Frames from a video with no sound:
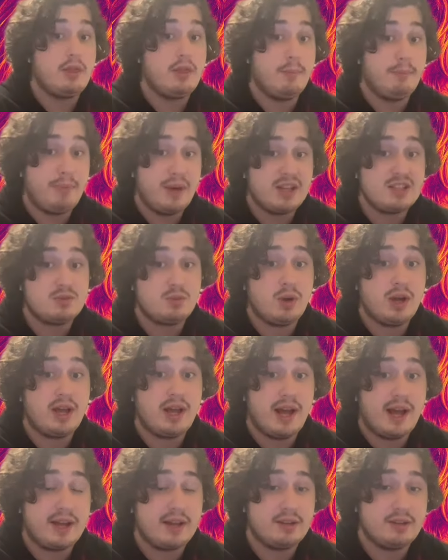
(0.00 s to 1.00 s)
The best way
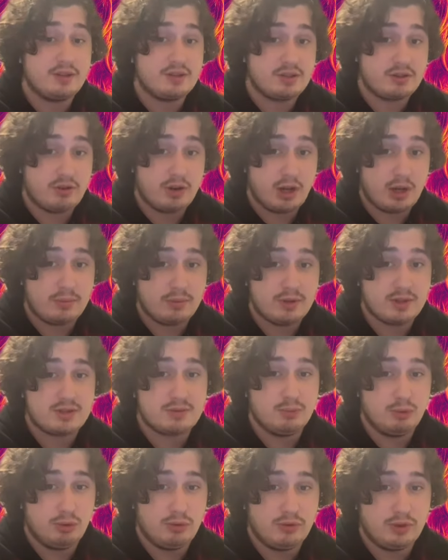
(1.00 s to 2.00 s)
I can describe this
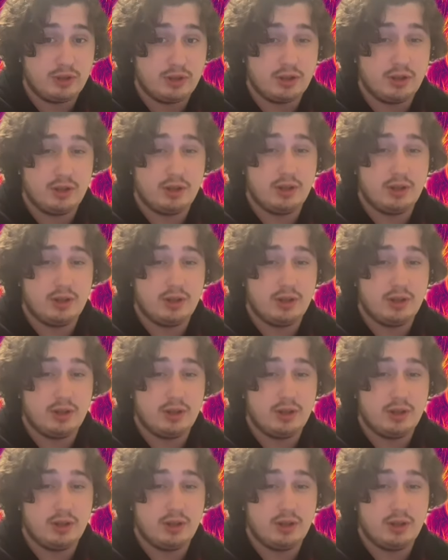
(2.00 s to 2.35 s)
movie